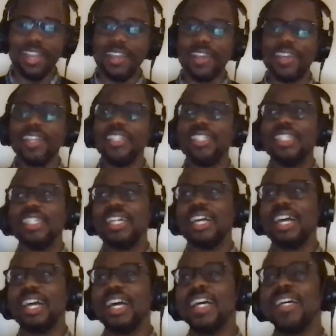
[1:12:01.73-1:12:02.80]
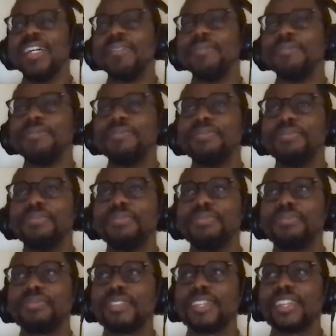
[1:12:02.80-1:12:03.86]
Uh, um,
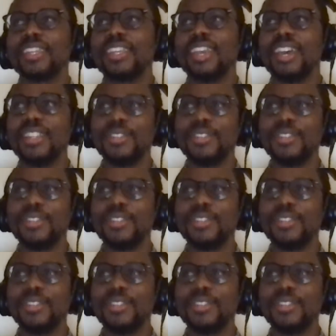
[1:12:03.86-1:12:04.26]
yeah,